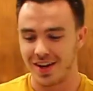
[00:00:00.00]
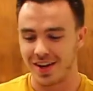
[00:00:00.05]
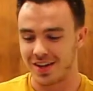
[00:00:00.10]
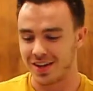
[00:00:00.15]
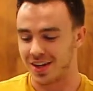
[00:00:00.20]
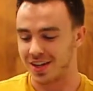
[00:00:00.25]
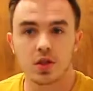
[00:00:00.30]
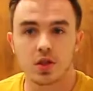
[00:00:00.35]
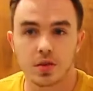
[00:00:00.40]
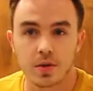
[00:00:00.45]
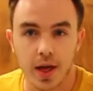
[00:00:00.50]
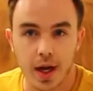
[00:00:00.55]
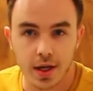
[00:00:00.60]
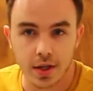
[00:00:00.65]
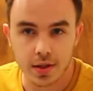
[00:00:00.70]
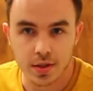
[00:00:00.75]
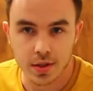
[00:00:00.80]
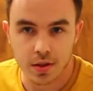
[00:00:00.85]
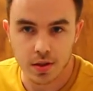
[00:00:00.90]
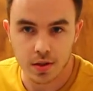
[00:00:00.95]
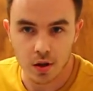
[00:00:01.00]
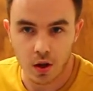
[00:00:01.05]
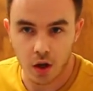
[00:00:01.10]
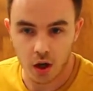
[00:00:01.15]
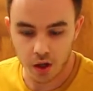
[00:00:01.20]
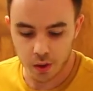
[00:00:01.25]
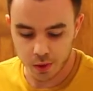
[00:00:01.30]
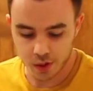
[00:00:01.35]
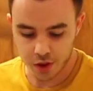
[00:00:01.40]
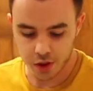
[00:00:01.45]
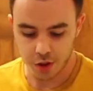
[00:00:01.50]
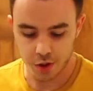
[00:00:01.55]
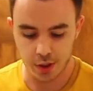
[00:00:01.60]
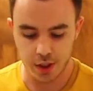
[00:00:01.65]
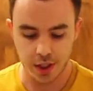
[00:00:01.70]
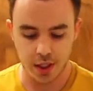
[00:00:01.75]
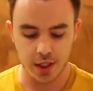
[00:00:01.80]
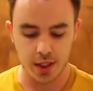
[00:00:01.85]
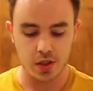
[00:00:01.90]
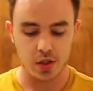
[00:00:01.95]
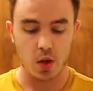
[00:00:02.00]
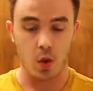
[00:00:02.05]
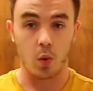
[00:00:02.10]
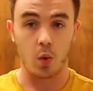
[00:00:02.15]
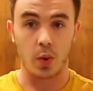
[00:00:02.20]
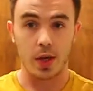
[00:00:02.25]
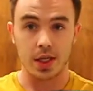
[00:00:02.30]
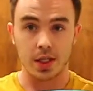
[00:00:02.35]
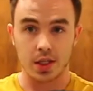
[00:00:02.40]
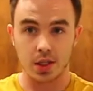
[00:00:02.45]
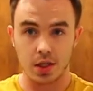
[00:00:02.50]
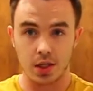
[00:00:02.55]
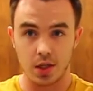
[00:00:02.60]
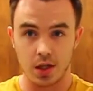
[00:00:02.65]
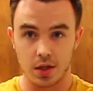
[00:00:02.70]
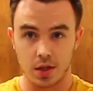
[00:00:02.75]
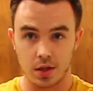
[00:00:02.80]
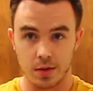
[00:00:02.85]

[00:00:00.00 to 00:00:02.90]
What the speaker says: Okay, so next, all you want to do is whisk